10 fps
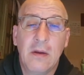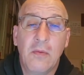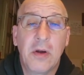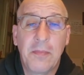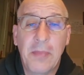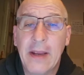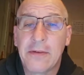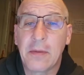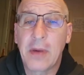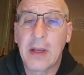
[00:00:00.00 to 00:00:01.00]
When you're paying
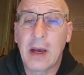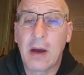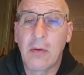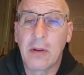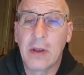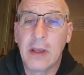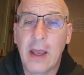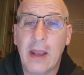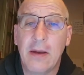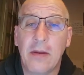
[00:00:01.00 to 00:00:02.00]
somebody hourly
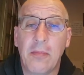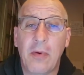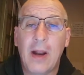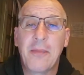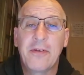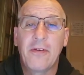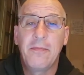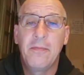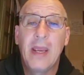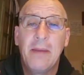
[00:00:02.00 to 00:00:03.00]
and the promise of
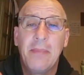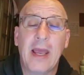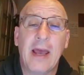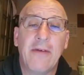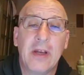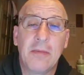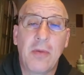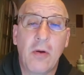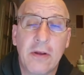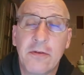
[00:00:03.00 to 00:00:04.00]
maybe having a
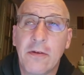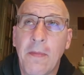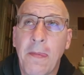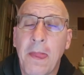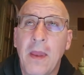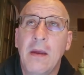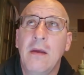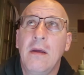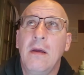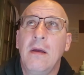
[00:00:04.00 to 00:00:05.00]
bonus,
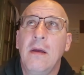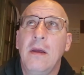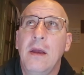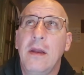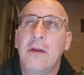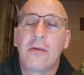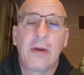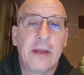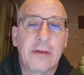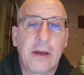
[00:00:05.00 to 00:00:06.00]
it
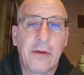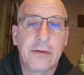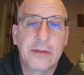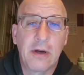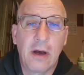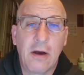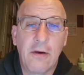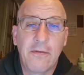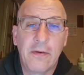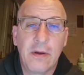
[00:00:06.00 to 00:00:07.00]
creates a culture
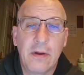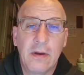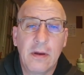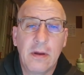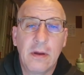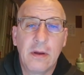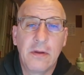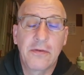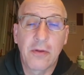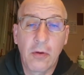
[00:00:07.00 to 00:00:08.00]
of
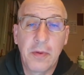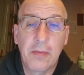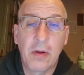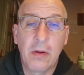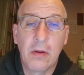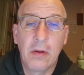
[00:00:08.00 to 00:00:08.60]
slow people.